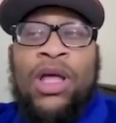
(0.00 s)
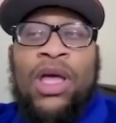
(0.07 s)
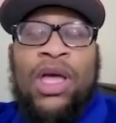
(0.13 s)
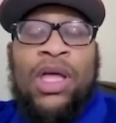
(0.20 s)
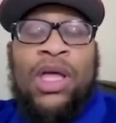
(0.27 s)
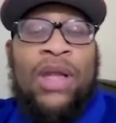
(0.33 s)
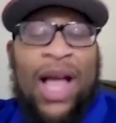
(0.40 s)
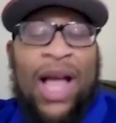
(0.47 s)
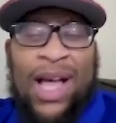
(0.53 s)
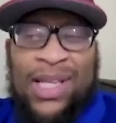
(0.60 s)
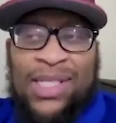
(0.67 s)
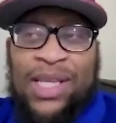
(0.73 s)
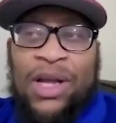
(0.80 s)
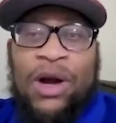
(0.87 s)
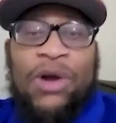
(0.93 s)
on it, and
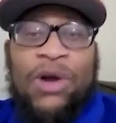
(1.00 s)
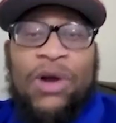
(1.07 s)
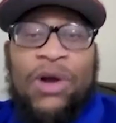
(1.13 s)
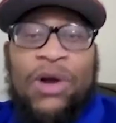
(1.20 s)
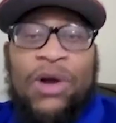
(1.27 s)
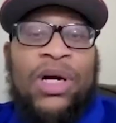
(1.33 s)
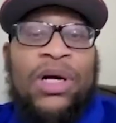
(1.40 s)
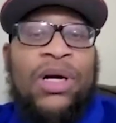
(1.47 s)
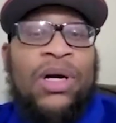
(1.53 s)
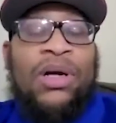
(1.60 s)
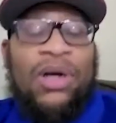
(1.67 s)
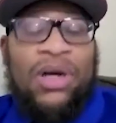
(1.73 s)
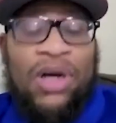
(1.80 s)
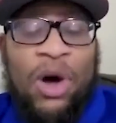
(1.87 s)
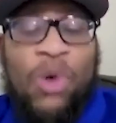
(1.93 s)
like I said earlier,
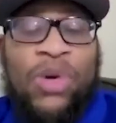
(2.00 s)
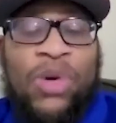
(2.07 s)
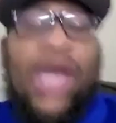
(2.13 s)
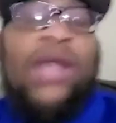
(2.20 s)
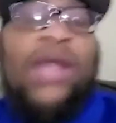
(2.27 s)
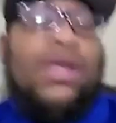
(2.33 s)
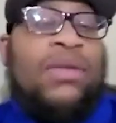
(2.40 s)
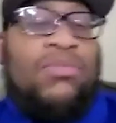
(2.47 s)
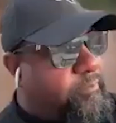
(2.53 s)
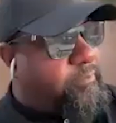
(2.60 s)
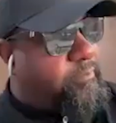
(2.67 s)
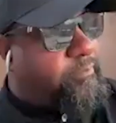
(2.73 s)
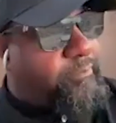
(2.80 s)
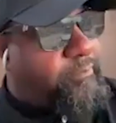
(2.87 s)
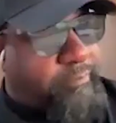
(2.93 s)
go get
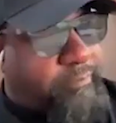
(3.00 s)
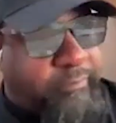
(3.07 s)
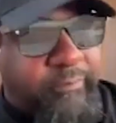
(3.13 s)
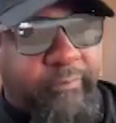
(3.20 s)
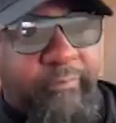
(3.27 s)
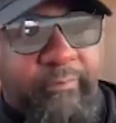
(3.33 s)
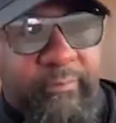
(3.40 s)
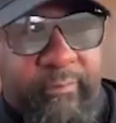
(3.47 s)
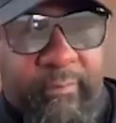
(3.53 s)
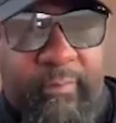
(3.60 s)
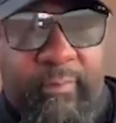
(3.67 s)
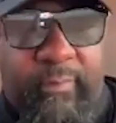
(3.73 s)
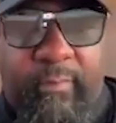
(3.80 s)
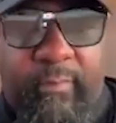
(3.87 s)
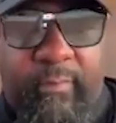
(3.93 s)
it. You know what it
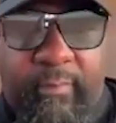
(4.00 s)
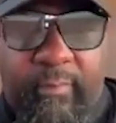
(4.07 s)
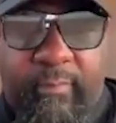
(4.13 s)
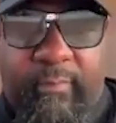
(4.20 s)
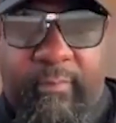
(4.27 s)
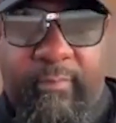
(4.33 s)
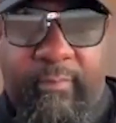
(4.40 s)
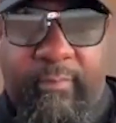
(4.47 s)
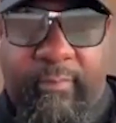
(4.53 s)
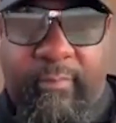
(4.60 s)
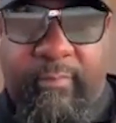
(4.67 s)
is, go get it.